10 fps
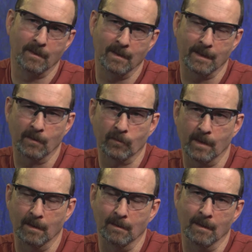Like you
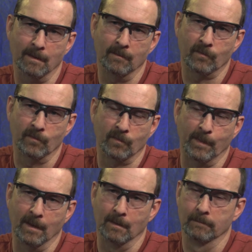said, I used to
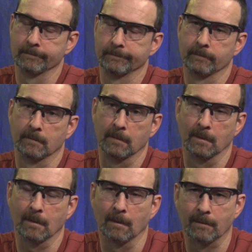spend
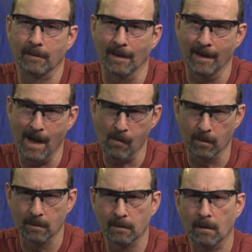an hour.